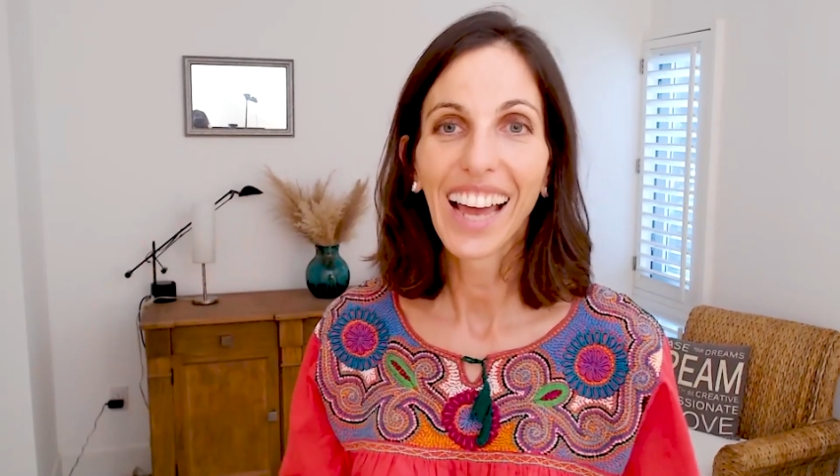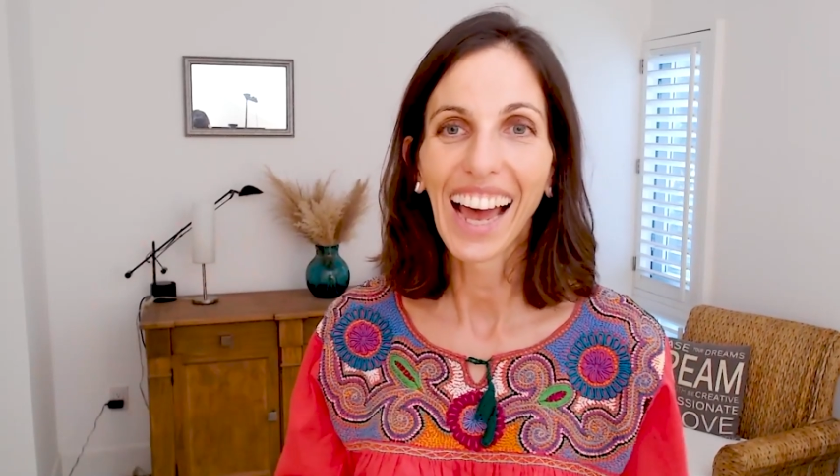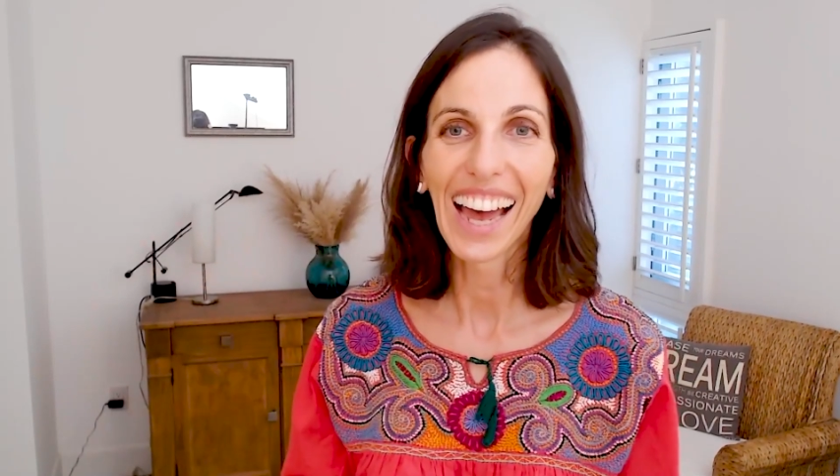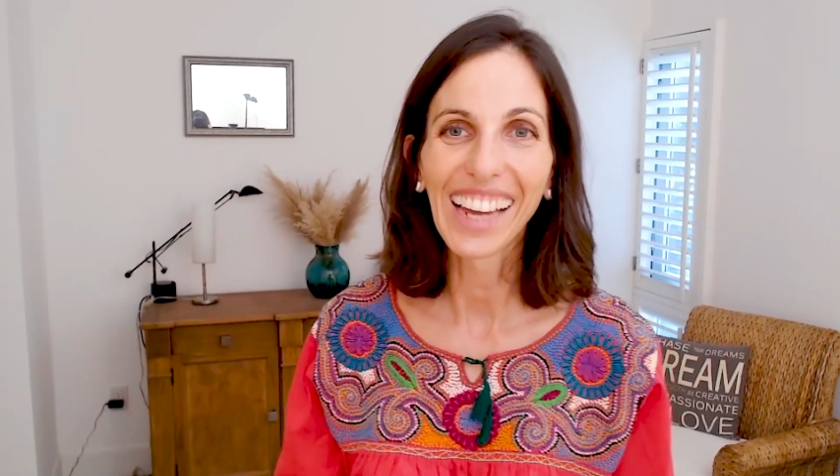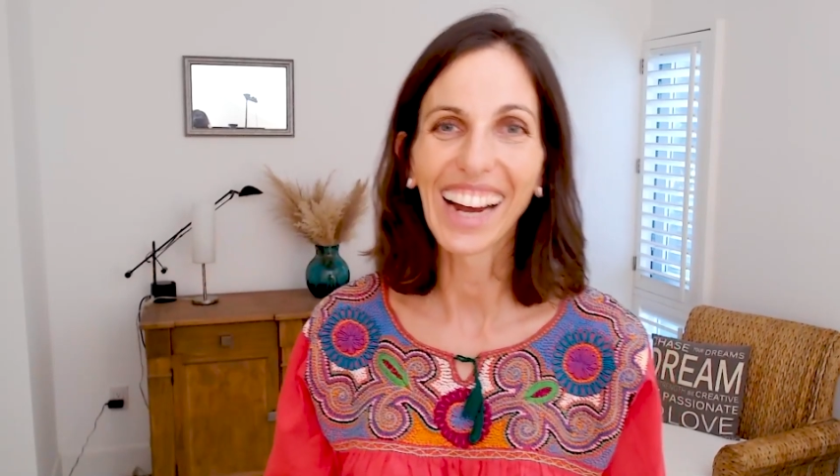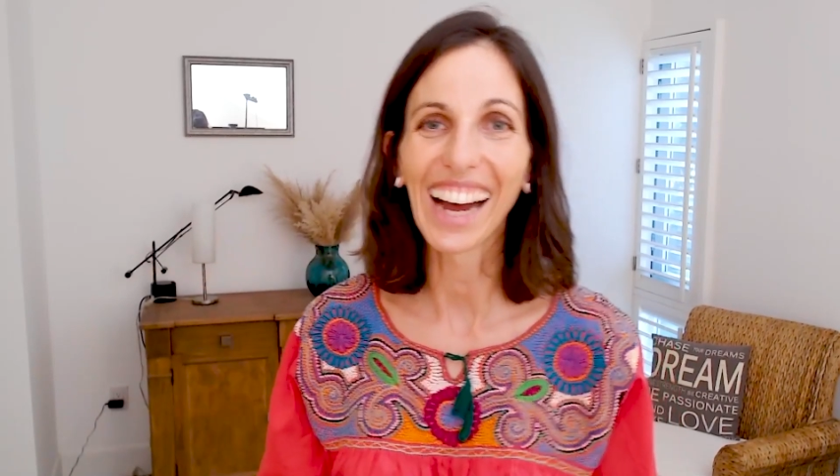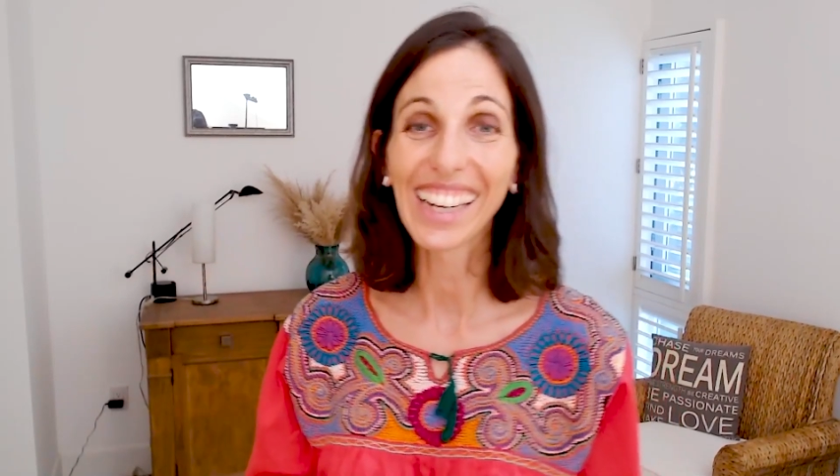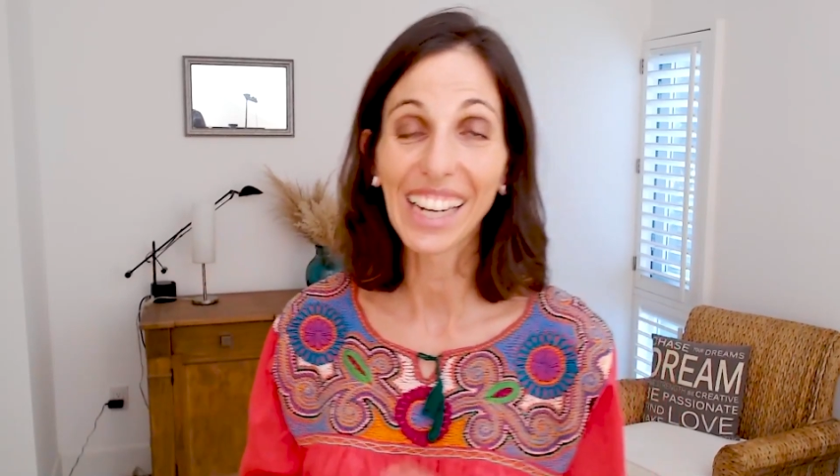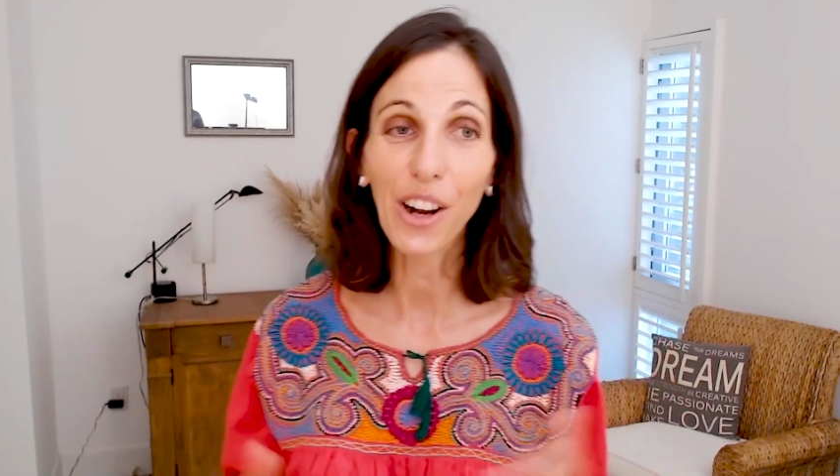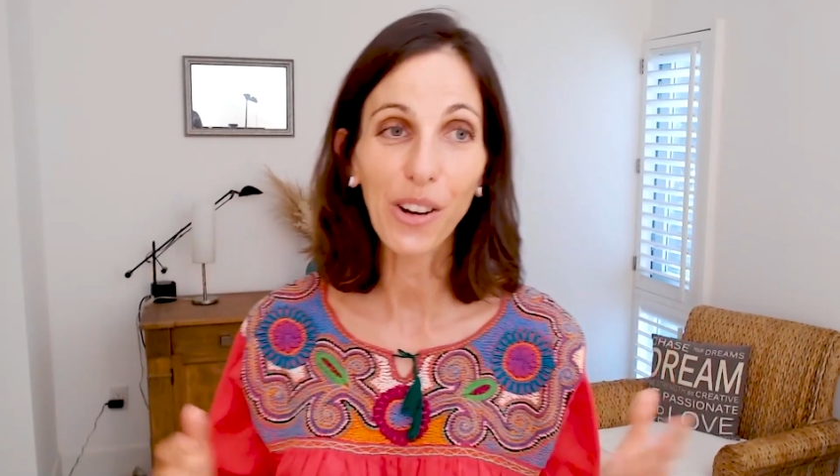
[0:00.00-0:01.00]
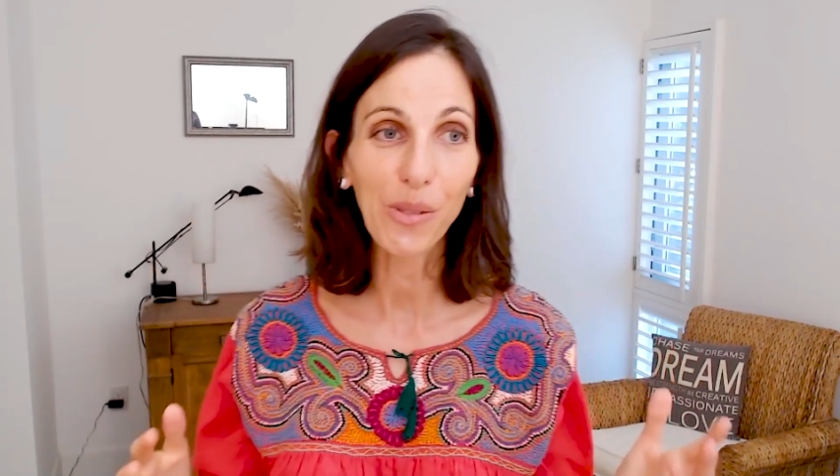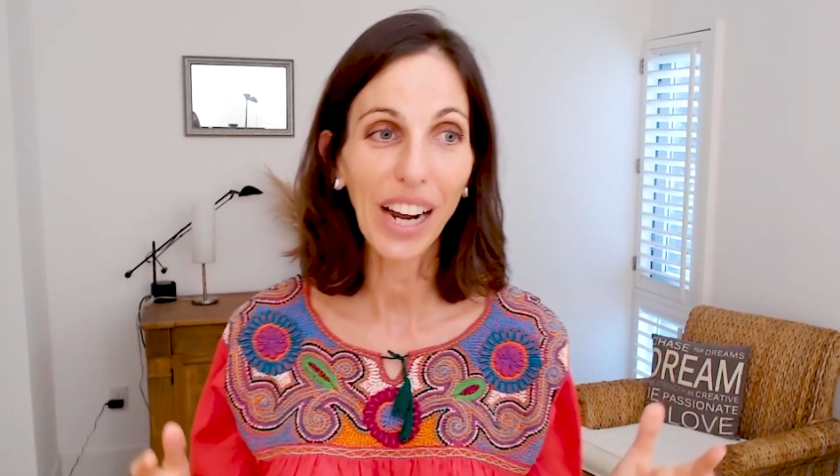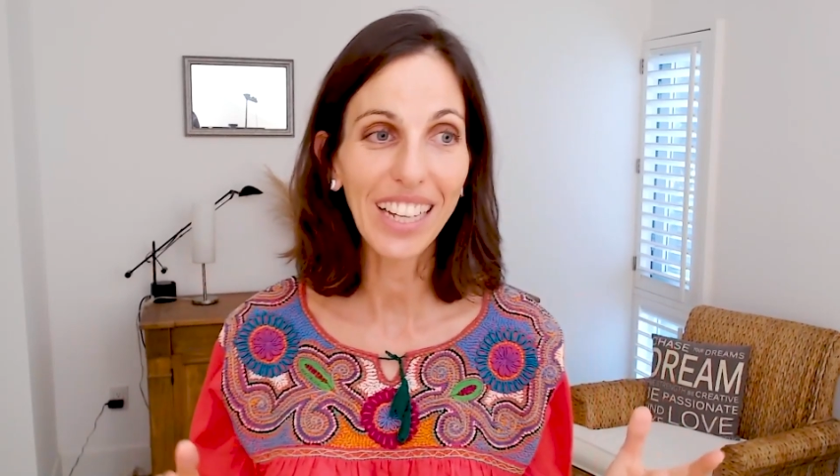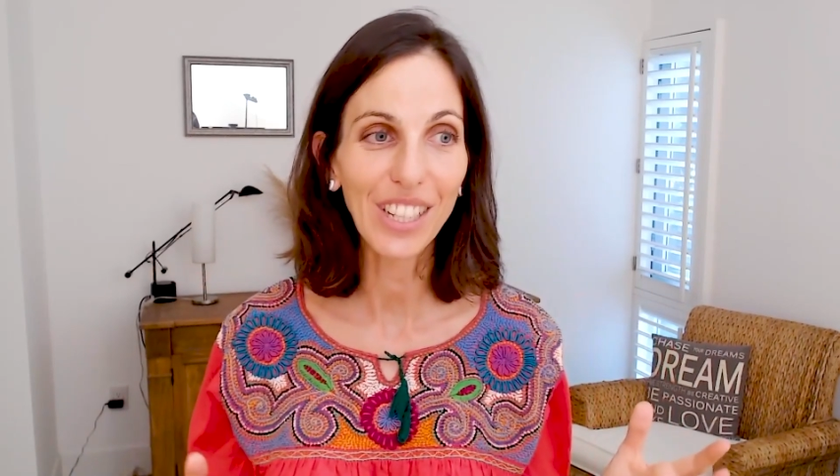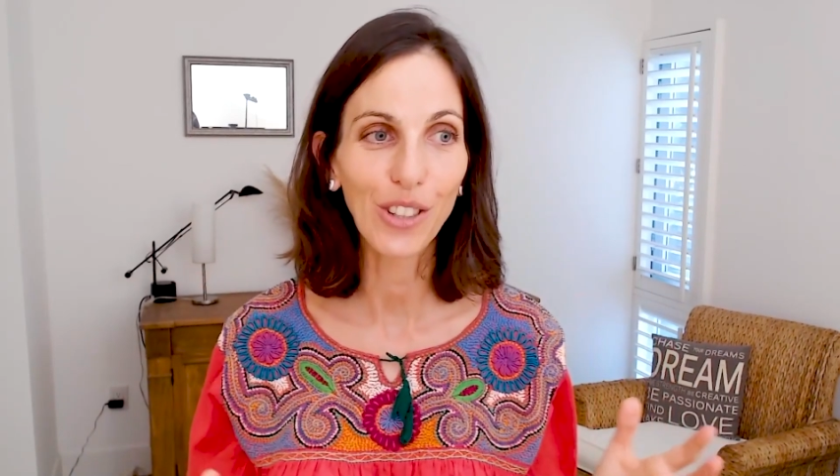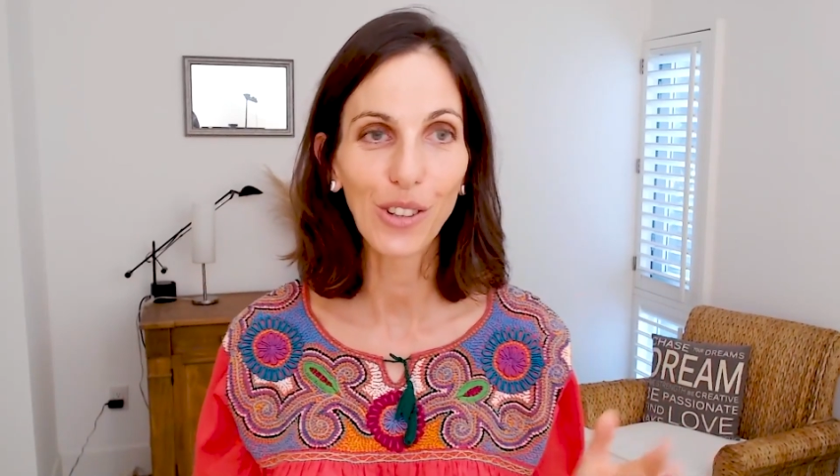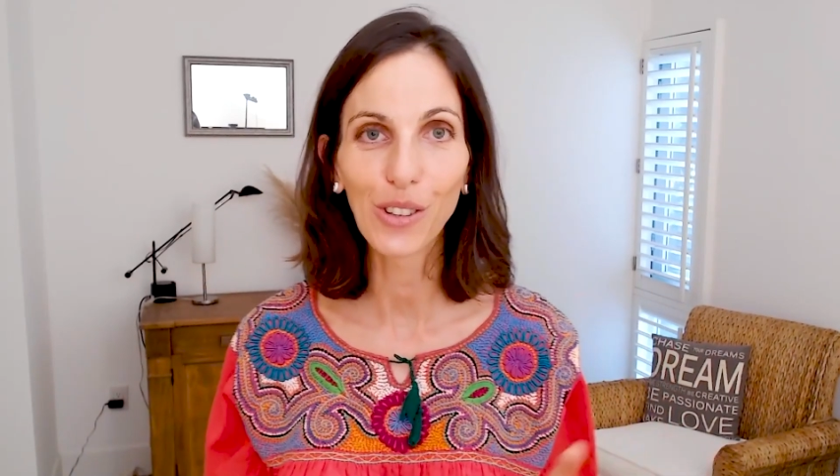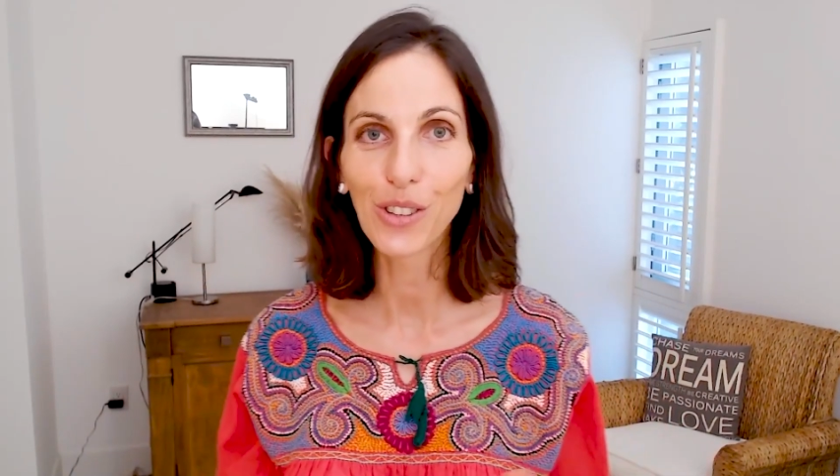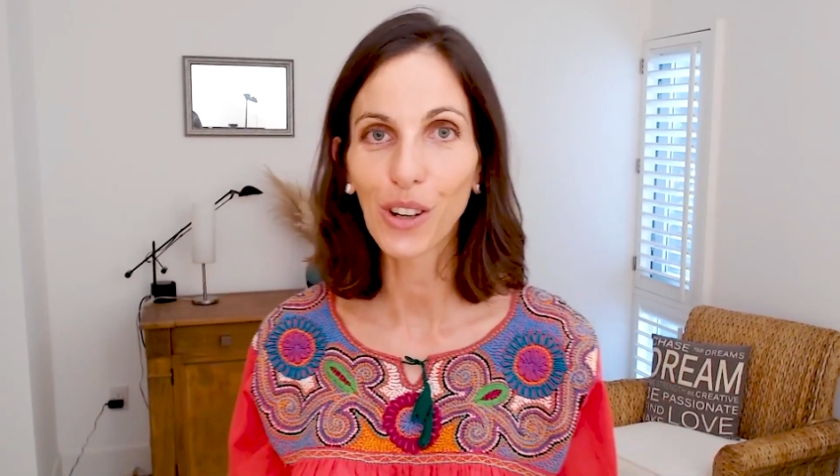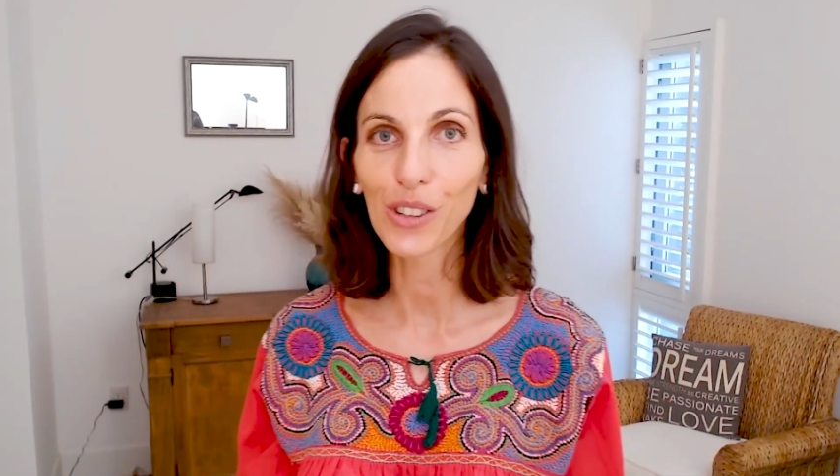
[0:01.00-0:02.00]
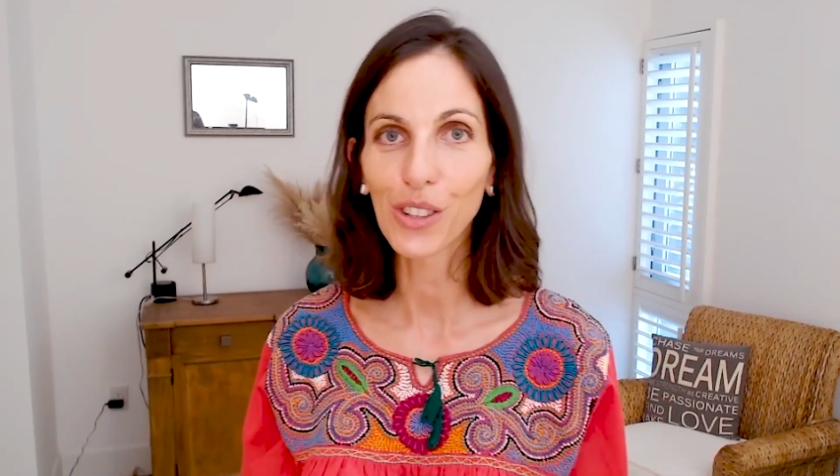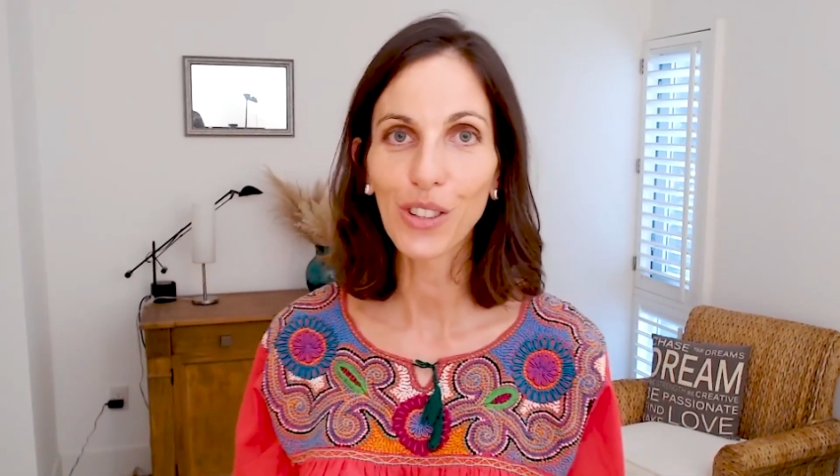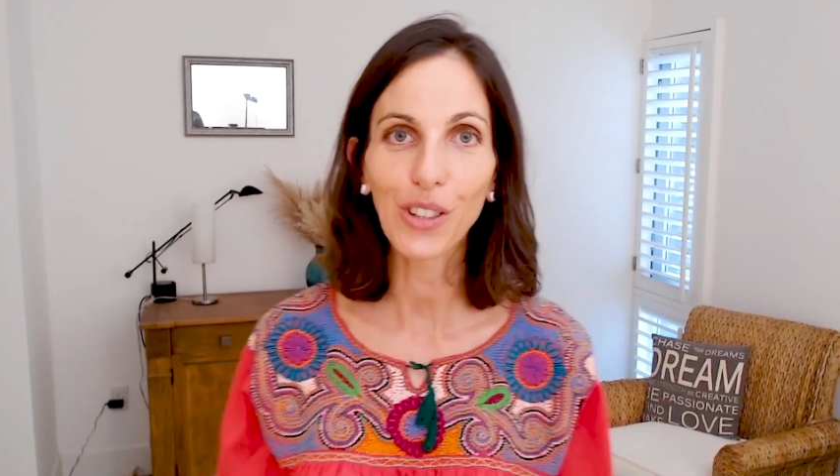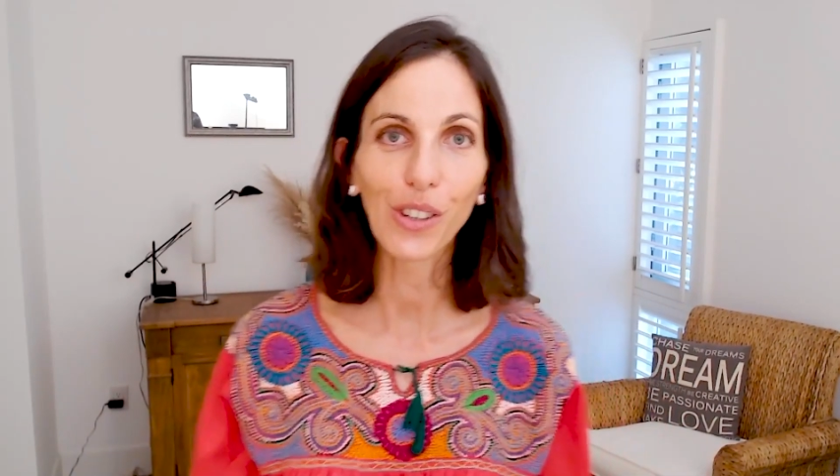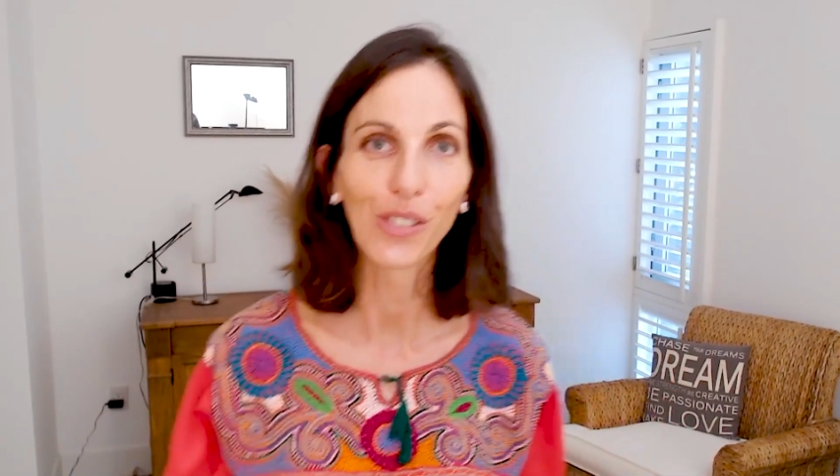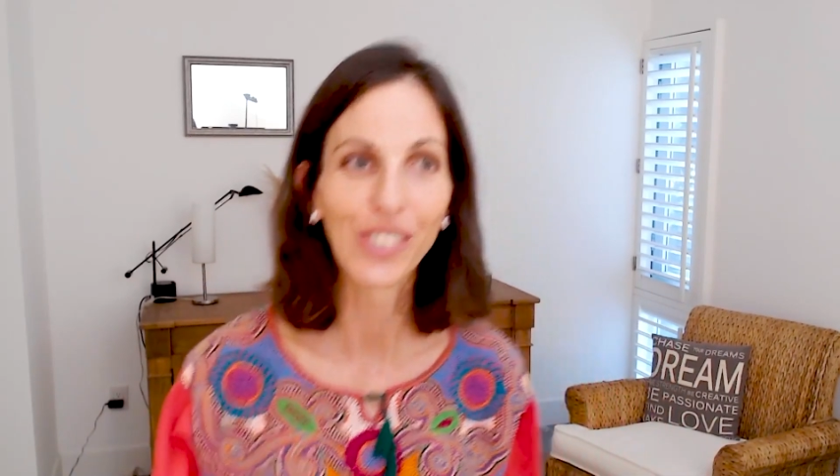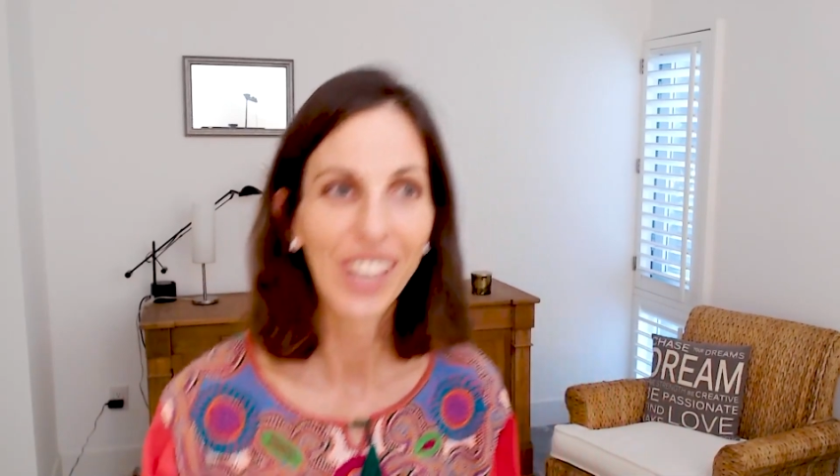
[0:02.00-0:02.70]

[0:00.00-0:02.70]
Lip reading: and I cannot wait to talk to you soon.